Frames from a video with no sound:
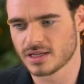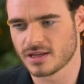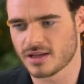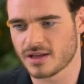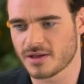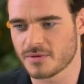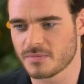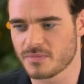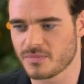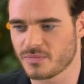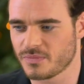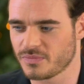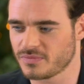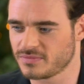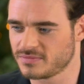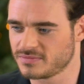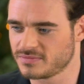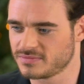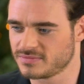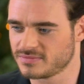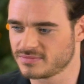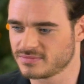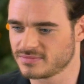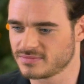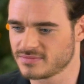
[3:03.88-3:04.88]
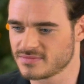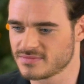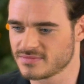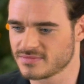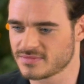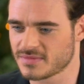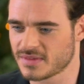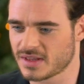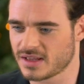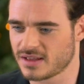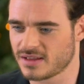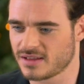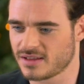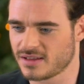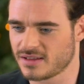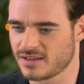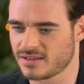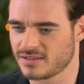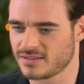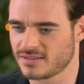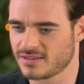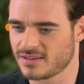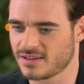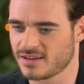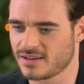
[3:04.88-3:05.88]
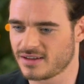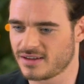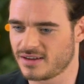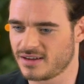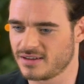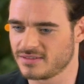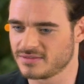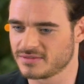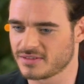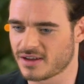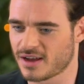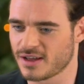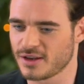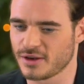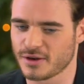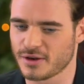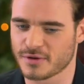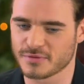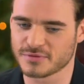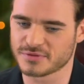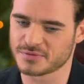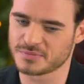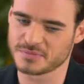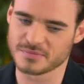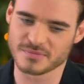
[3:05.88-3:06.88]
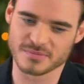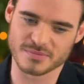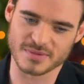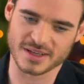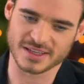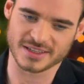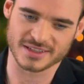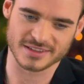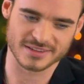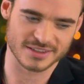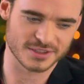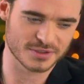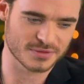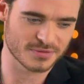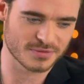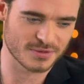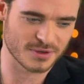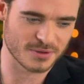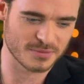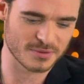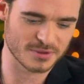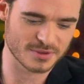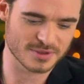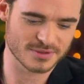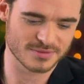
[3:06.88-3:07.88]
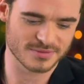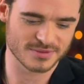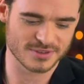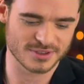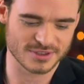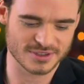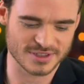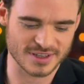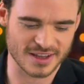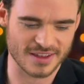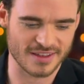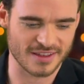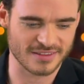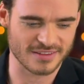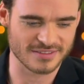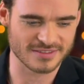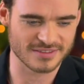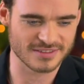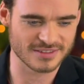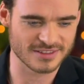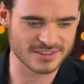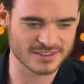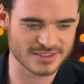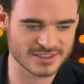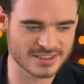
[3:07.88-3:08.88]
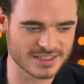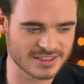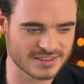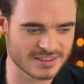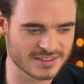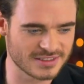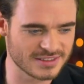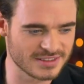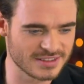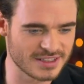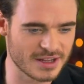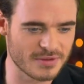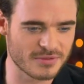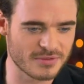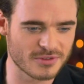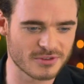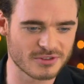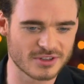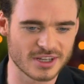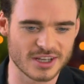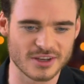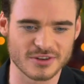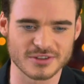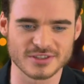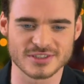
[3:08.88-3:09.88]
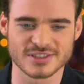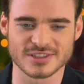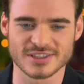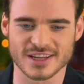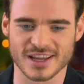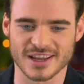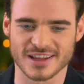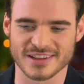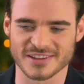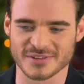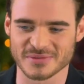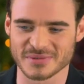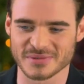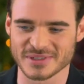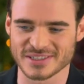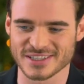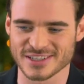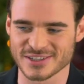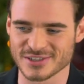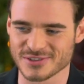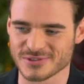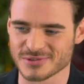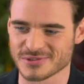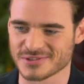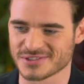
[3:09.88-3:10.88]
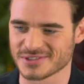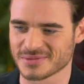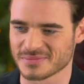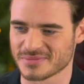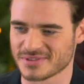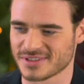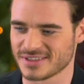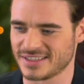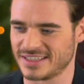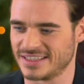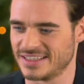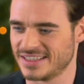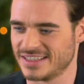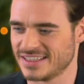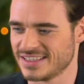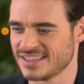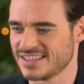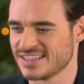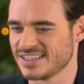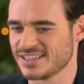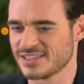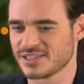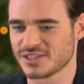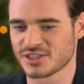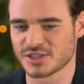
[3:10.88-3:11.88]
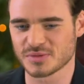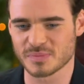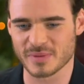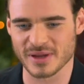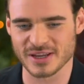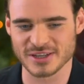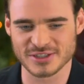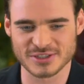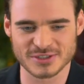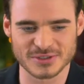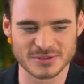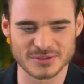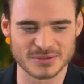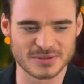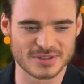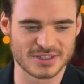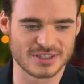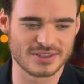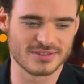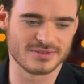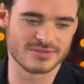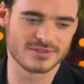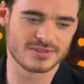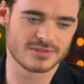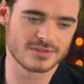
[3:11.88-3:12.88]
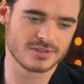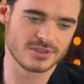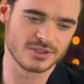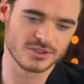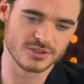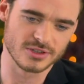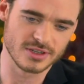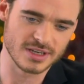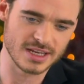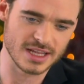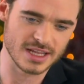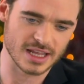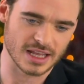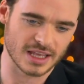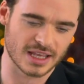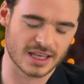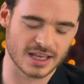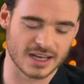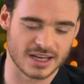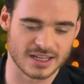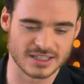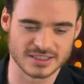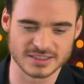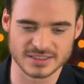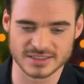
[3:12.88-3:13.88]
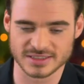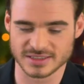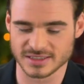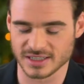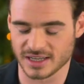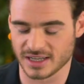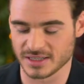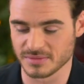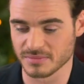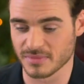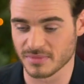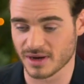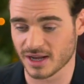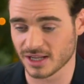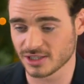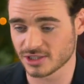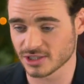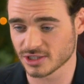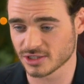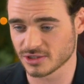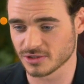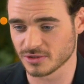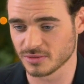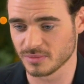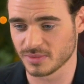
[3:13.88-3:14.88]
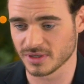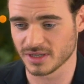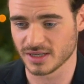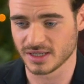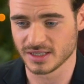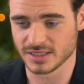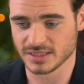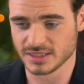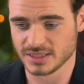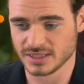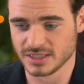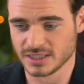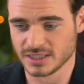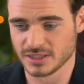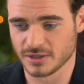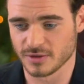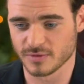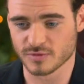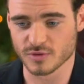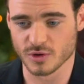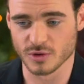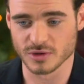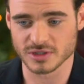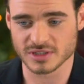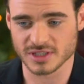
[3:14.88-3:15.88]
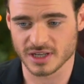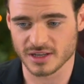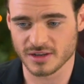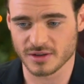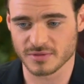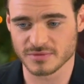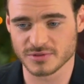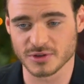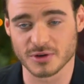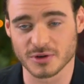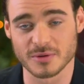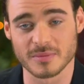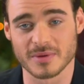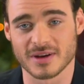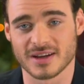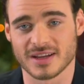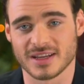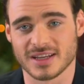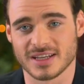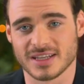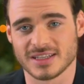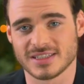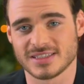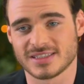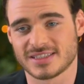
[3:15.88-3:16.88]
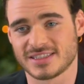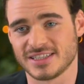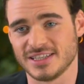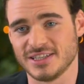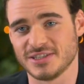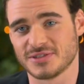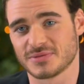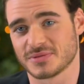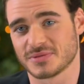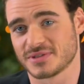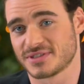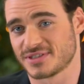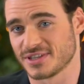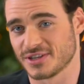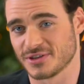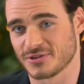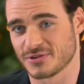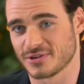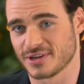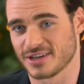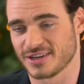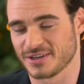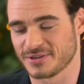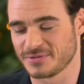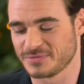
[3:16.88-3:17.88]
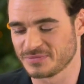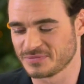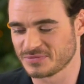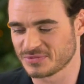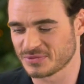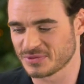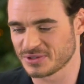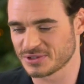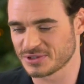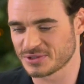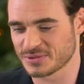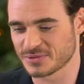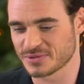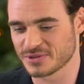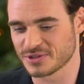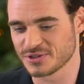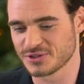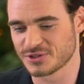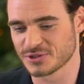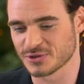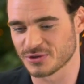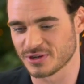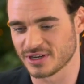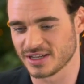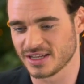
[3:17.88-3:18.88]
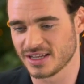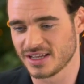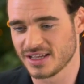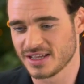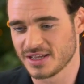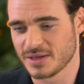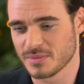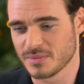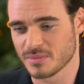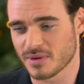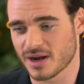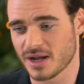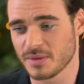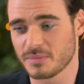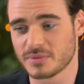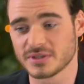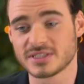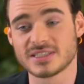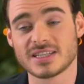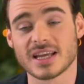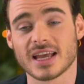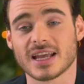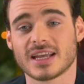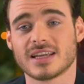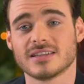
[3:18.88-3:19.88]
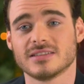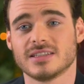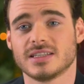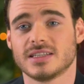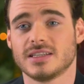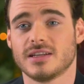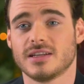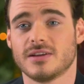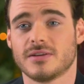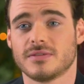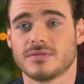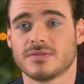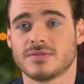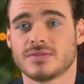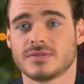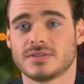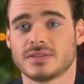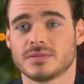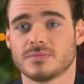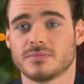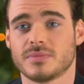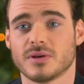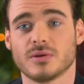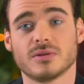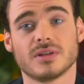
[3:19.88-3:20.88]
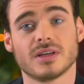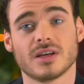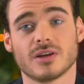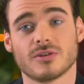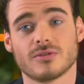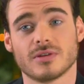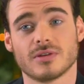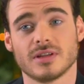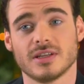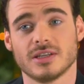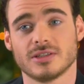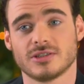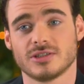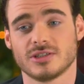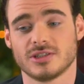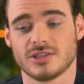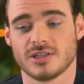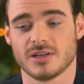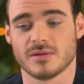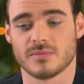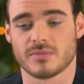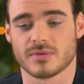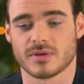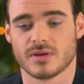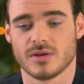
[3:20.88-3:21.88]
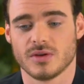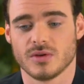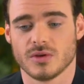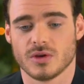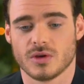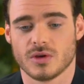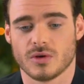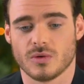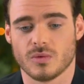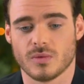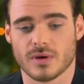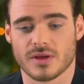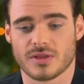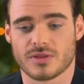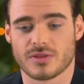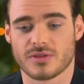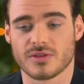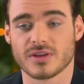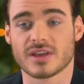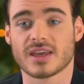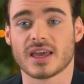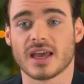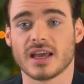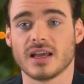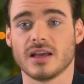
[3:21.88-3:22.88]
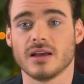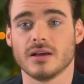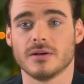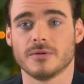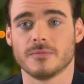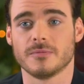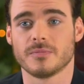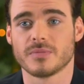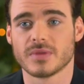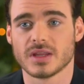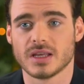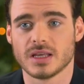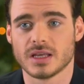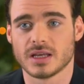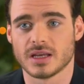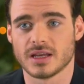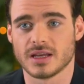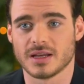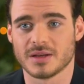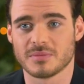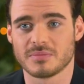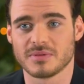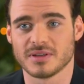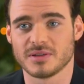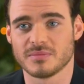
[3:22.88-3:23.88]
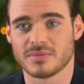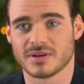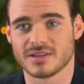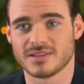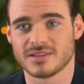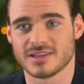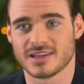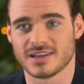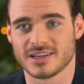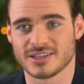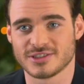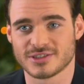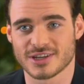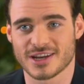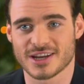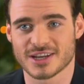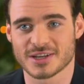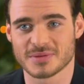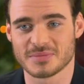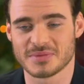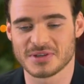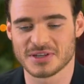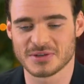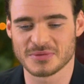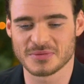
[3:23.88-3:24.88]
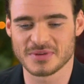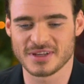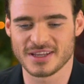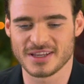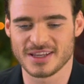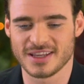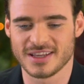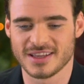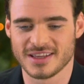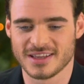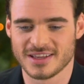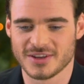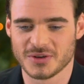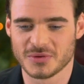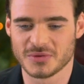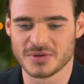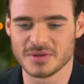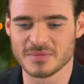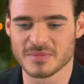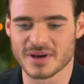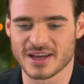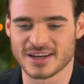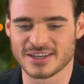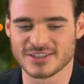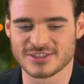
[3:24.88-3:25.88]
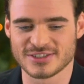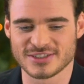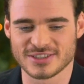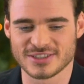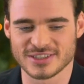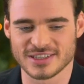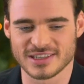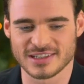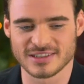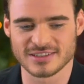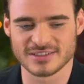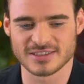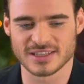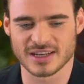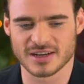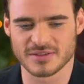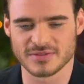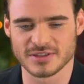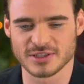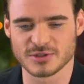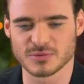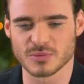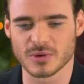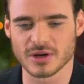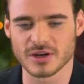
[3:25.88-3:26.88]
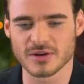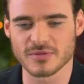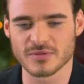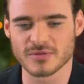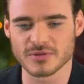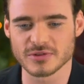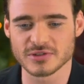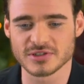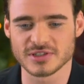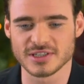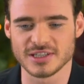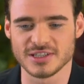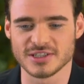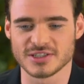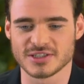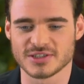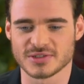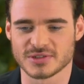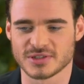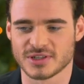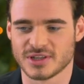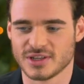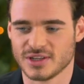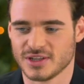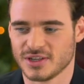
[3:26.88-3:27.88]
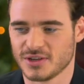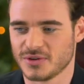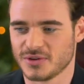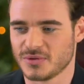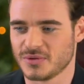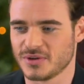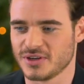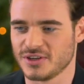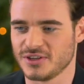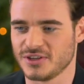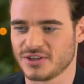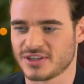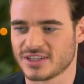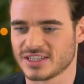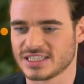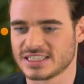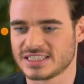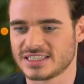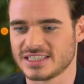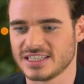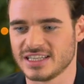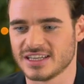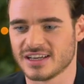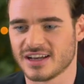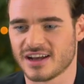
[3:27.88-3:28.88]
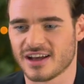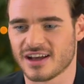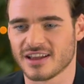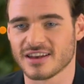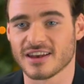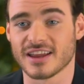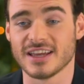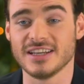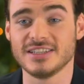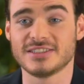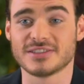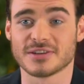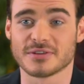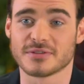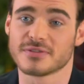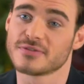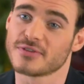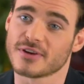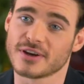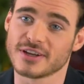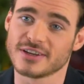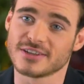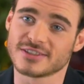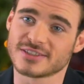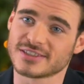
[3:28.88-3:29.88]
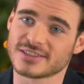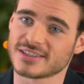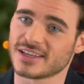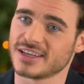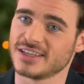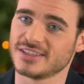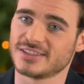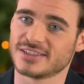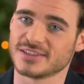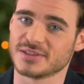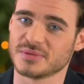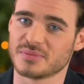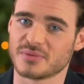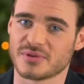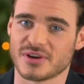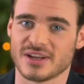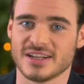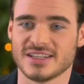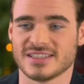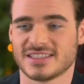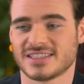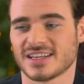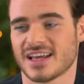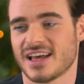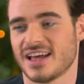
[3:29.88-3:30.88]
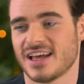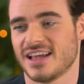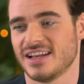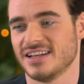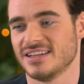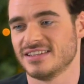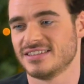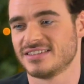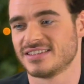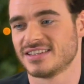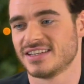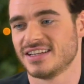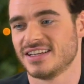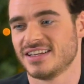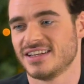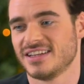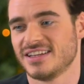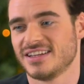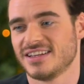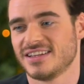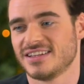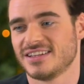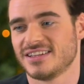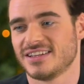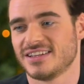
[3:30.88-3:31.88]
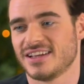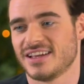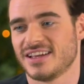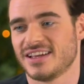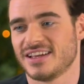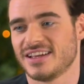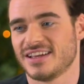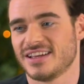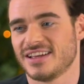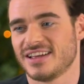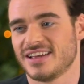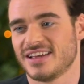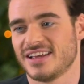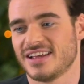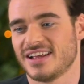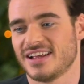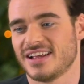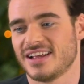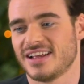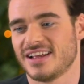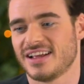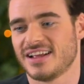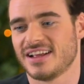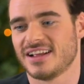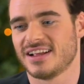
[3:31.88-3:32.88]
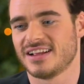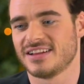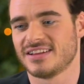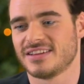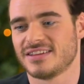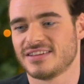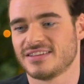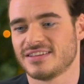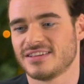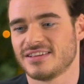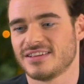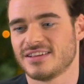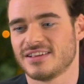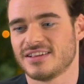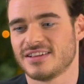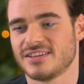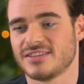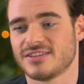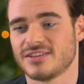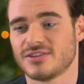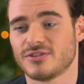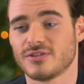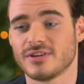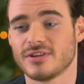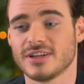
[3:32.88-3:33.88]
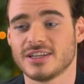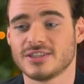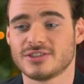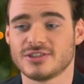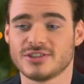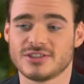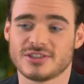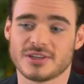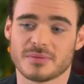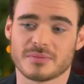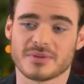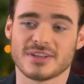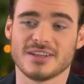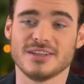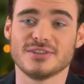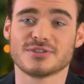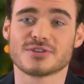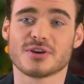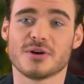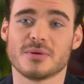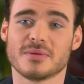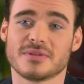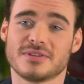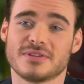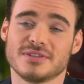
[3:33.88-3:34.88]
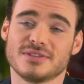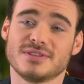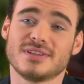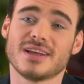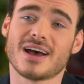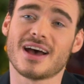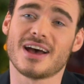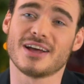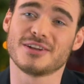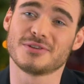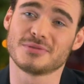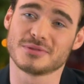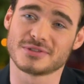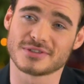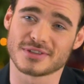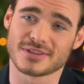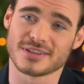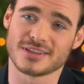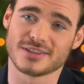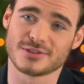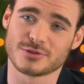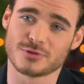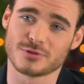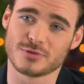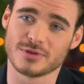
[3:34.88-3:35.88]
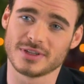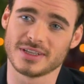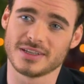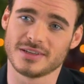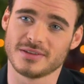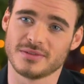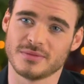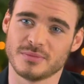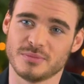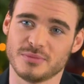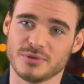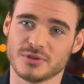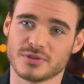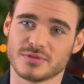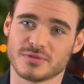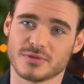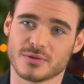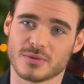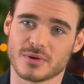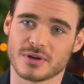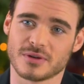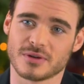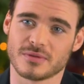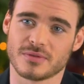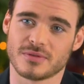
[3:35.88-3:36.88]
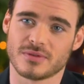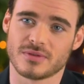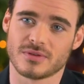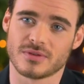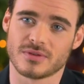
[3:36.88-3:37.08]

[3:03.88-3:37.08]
I loved making this film. There's never a day on set that we didn't do something special and unique and magical. But of course, I loved all my scenes with Cinderella, which were a joy. But I particularly loved building a relationship with the King, played by Derek Jacobi. And we managed to have these wonderful scenes where you can see a lighter, funnier side to the prince and the relationship that he's got with his dad, which I think is a really beautiful one.